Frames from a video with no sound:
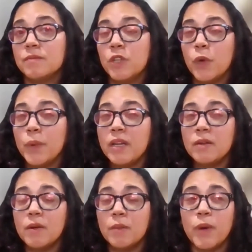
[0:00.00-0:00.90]

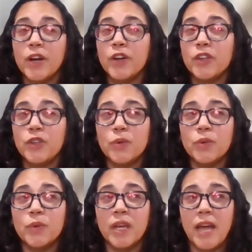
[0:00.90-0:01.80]
Knowing where
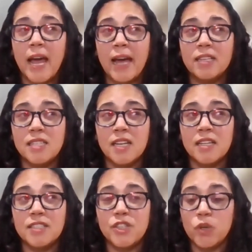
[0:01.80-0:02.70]
you can
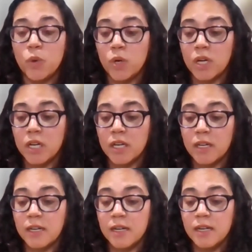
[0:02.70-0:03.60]
access
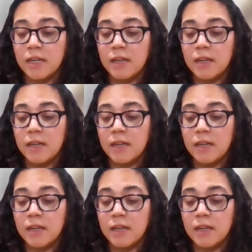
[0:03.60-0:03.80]
your